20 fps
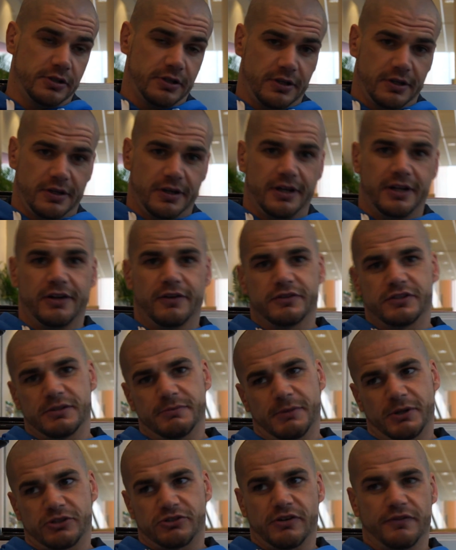Okay. And obviously
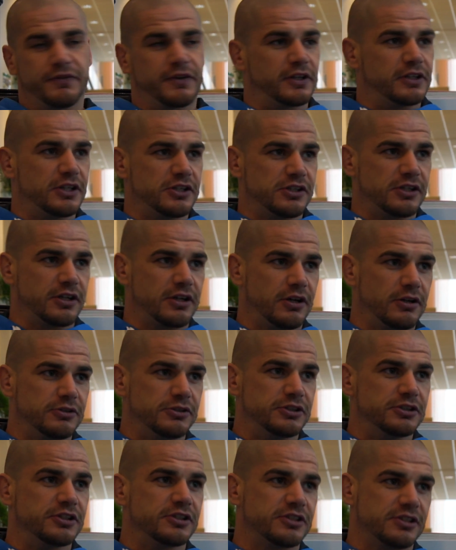my strength and conditioning
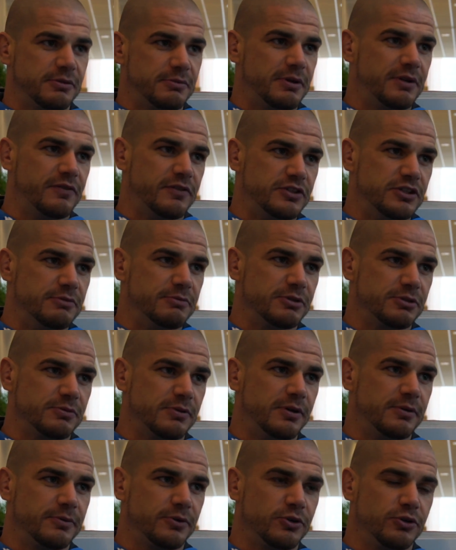coaches at some other gym as
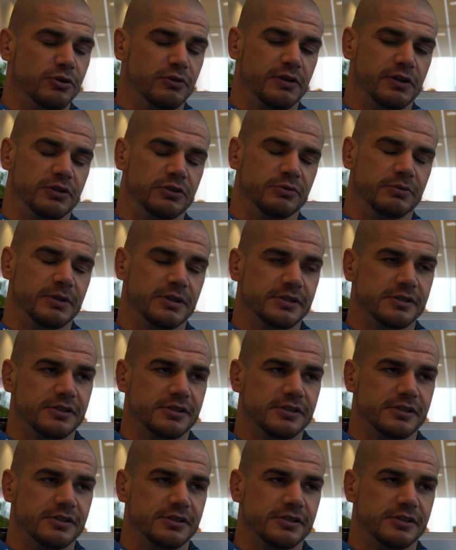well, Corey Goodwin.